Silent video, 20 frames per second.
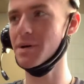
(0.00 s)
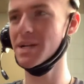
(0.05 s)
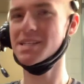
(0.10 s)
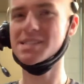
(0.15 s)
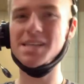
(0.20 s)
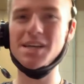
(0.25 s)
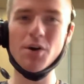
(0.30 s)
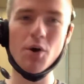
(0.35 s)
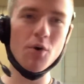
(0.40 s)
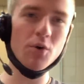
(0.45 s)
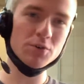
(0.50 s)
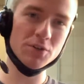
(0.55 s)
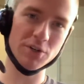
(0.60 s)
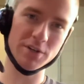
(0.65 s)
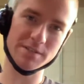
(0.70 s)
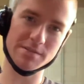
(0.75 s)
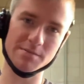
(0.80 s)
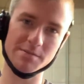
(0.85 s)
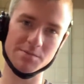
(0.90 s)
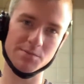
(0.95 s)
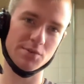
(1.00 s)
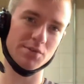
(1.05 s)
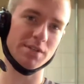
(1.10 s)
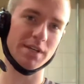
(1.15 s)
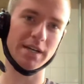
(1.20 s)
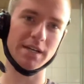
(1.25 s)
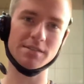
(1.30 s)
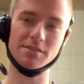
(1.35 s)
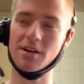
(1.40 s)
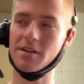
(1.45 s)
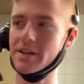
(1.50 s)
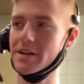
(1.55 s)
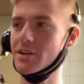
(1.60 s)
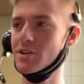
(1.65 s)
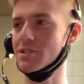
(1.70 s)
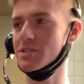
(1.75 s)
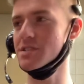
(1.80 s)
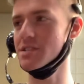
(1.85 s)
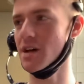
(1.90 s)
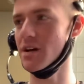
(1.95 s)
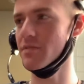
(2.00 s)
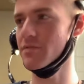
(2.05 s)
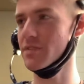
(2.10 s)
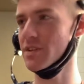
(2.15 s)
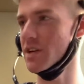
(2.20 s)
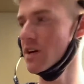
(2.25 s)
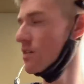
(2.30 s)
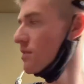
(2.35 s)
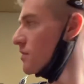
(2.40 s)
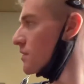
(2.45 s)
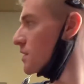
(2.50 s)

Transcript: But it's like old Christmas music. It's not like good stuff, you know?